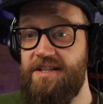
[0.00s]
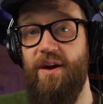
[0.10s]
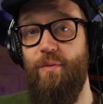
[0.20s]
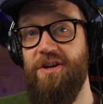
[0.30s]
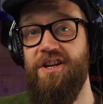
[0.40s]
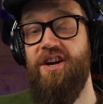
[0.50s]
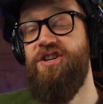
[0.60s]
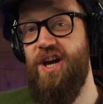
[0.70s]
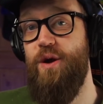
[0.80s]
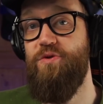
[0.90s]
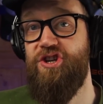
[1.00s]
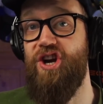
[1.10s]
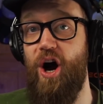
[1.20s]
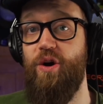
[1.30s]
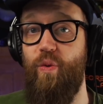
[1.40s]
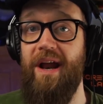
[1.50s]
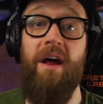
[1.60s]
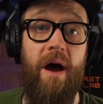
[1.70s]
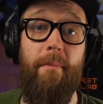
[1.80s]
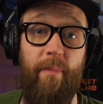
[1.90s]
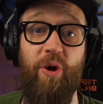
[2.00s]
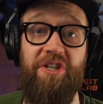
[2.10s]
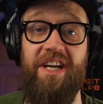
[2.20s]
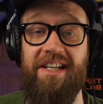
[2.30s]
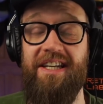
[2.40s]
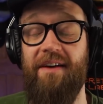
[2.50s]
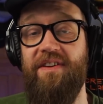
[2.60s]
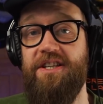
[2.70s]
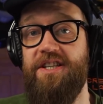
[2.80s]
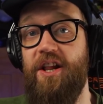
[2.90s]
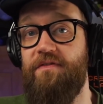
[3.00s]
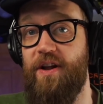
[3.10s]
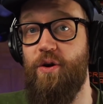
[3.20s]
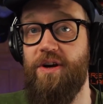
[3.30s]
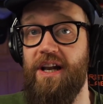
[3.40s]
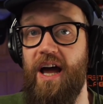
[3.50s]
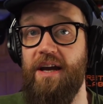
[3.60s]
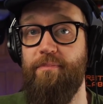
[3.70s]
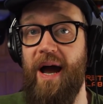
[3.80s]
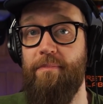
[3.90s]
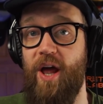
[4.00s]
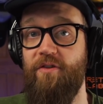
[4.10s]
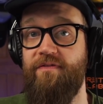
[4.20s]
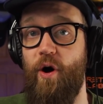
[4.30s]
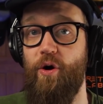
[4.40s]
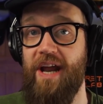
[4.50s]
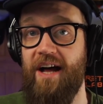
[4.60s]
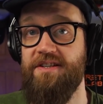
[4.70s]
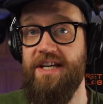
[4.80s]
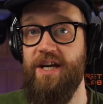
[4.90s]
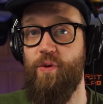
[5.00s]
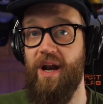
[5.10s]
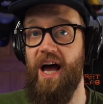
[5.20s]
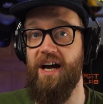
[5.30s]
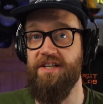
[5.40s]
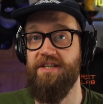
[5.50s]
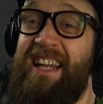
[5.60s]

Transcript: So it wasn't a huge shock when budget David Silva lookalike Pablo Fornals equalised.